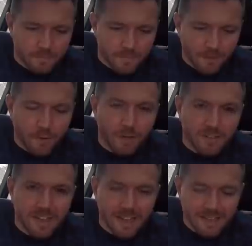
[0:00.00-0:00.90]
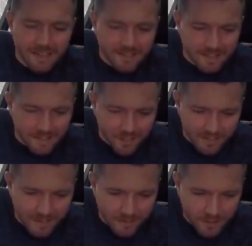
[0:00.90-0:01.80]
I've got to get a Kia Stinger G
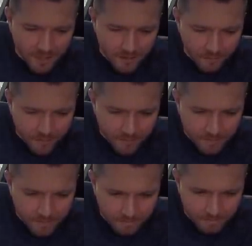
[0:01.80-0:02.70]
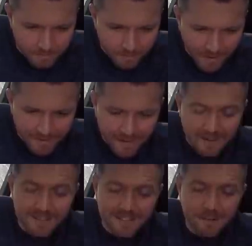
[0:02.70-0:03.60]
T on the channel, haven't I? I'd, I'd
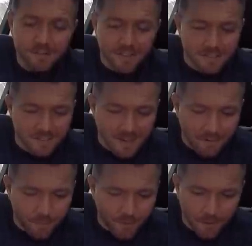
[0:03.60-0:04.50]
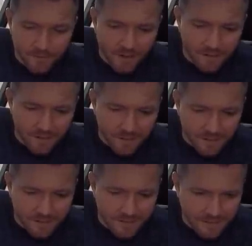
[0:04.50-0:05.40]
seriously consider having one of those cars,
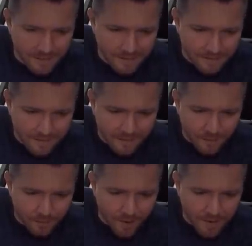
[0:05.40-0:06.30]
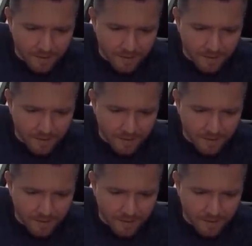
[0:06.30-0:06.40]
actually. I think they look great.